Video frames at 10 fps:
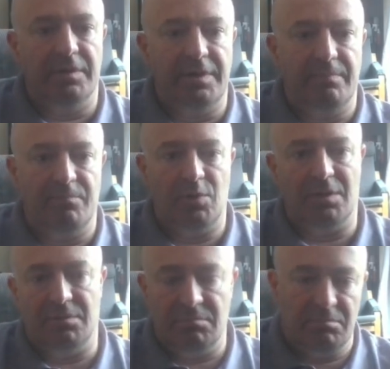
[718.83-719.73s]
Yeah,
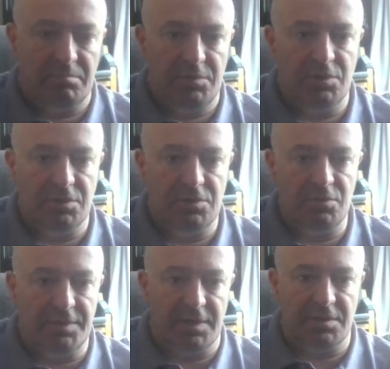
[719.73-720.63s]
well, you could
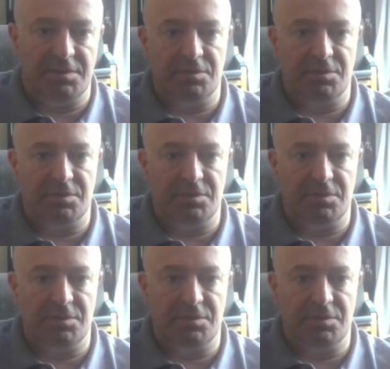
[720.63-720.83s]
do that.